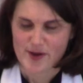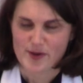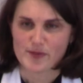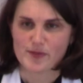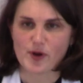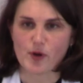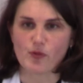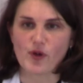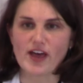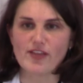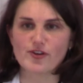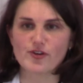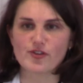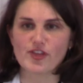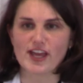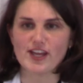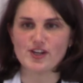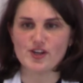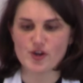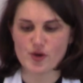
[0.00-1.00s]
But whether
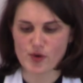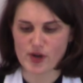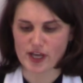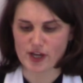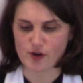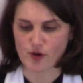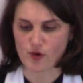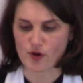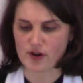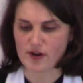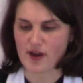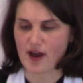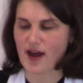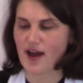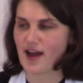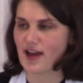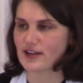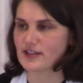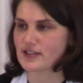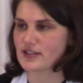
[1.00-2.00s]
they knew it or
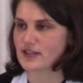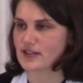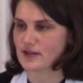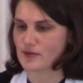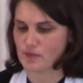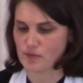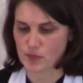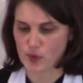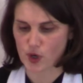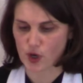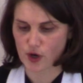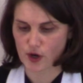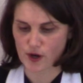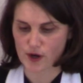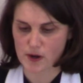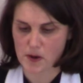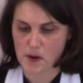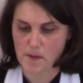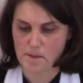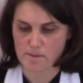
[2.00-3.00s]
not,
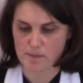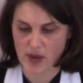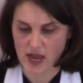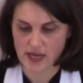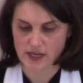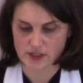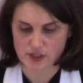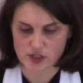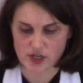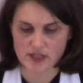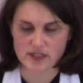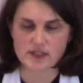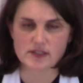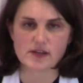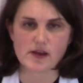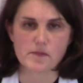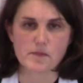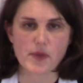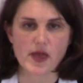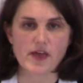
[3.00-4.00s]
myrrh might just
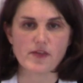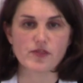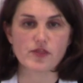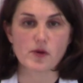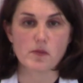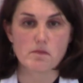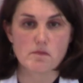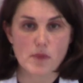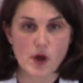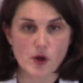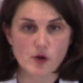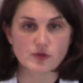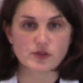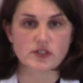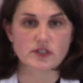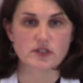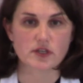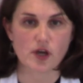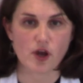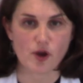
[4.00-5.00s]
have been the
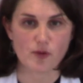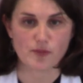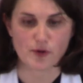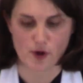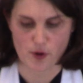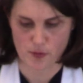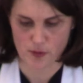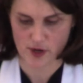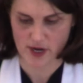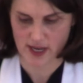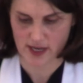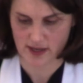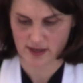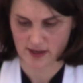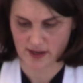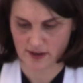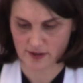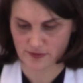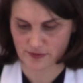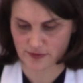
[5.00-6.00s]
most appropriate
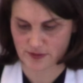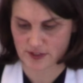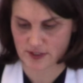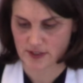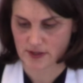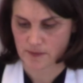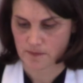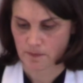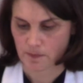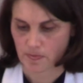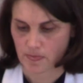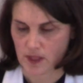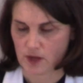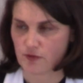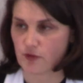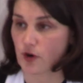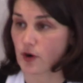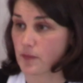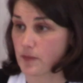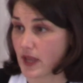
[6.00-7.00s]
gift
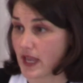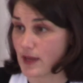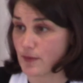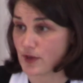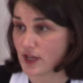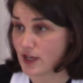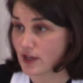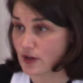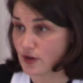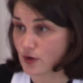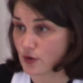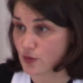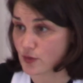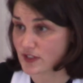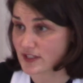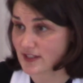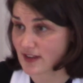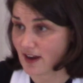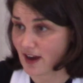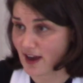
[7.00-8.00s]
for a baby who
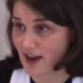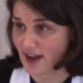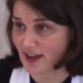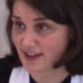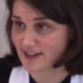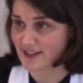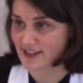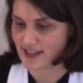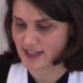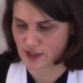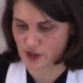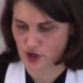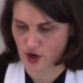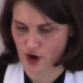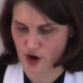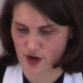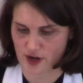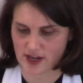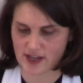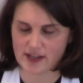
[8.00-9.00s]
was God
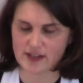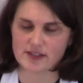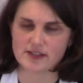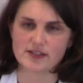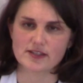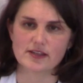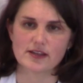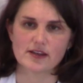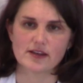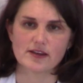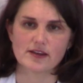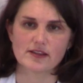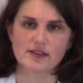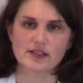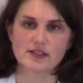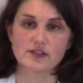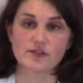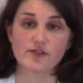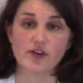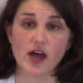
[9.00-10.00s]
incarnate, the
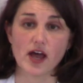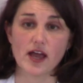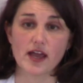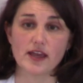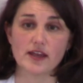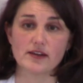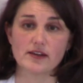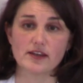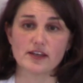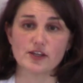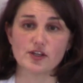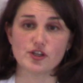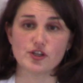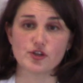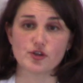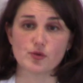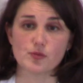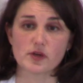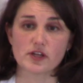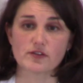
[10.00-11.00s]
divine in
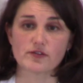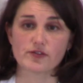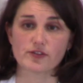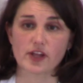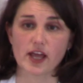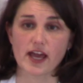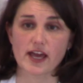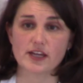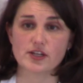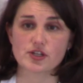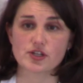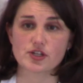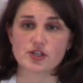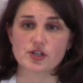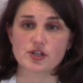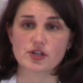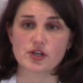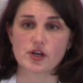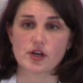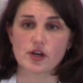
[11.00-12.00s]
human
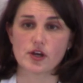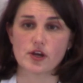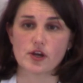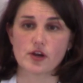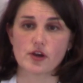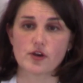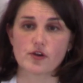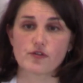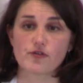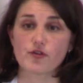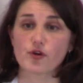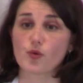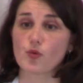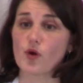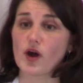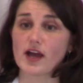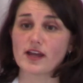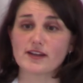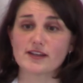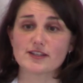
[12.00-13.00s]
flesh. For
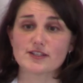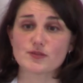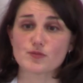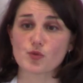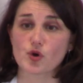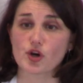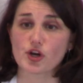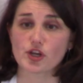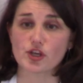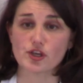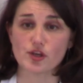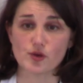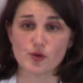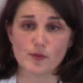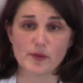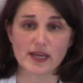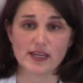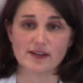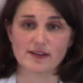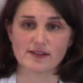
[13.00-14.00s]
what is more
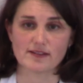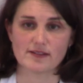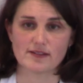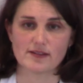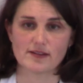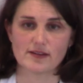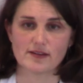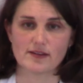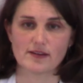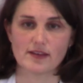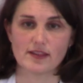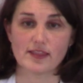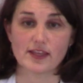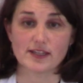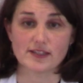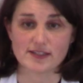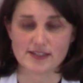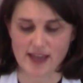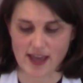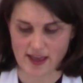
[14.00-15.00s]
human
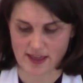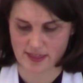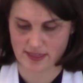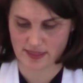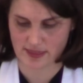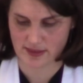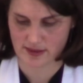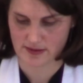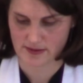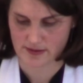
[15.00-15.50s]
than death?